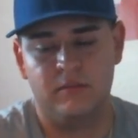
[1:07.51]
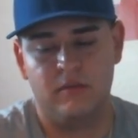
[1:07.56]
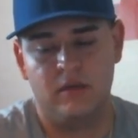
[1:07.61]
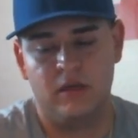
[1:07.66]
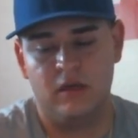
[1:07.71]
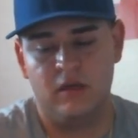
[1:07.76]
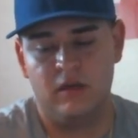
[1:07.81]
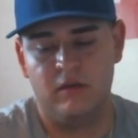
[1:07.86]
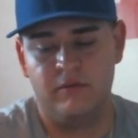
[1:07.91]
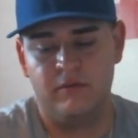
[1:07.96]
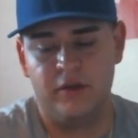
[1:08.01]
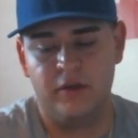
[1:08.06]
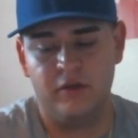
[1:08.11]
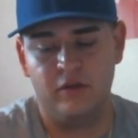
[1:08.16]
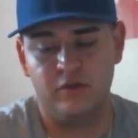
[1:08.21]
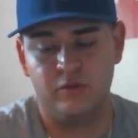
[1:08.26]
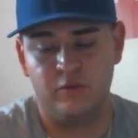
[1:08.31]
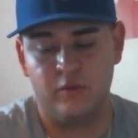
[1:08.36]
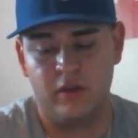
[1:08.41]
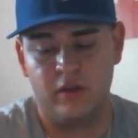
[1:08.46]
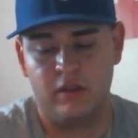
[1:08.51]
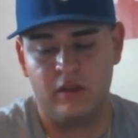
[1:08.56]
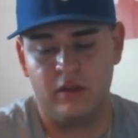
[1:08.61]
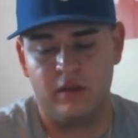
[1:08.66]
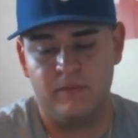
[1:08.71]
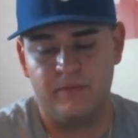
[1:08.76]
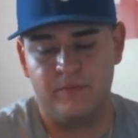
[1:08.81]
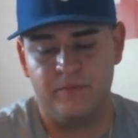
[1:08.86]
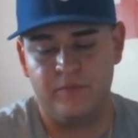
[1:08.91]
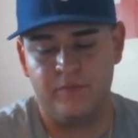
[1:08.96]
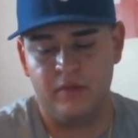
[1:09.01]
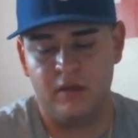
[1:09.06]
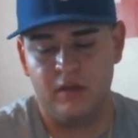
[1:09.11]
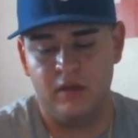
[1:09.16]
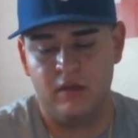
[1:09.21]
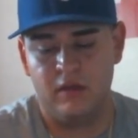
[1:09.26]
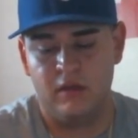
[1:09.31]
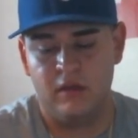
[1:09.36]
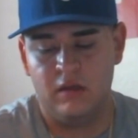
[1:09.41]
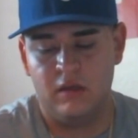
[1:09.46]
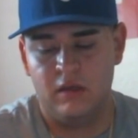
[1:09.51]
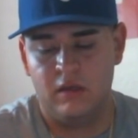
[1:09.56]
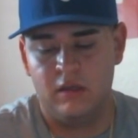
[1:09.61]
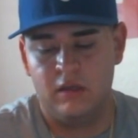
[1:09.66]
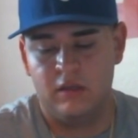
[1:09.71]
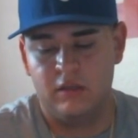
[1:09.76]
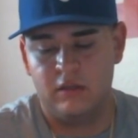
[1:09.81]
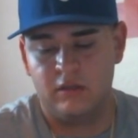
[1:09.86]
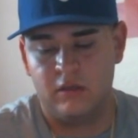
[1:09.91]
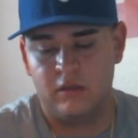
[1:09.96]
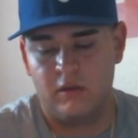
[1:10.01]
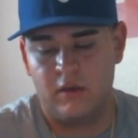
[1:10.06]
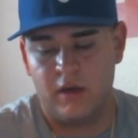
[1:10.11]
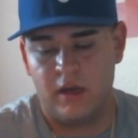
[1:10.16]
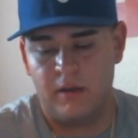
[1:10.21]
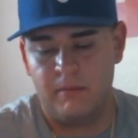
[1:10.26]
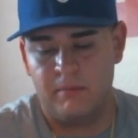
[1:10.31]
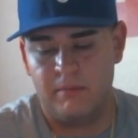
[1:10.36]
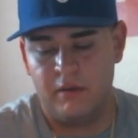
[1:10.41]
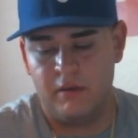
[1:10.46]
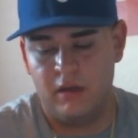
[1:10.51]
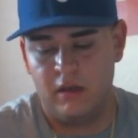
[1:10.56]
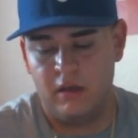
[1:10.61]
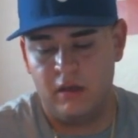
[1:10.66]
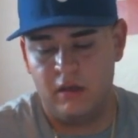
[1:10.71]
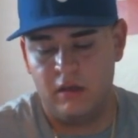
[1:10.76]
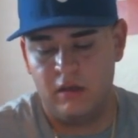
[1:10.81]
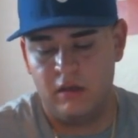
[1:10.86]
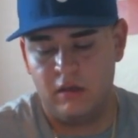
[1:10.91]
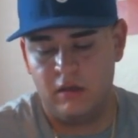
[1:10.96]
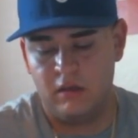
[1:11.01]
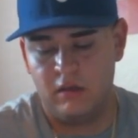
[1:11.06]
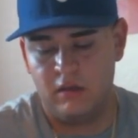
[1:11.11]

videos with them. So I paid.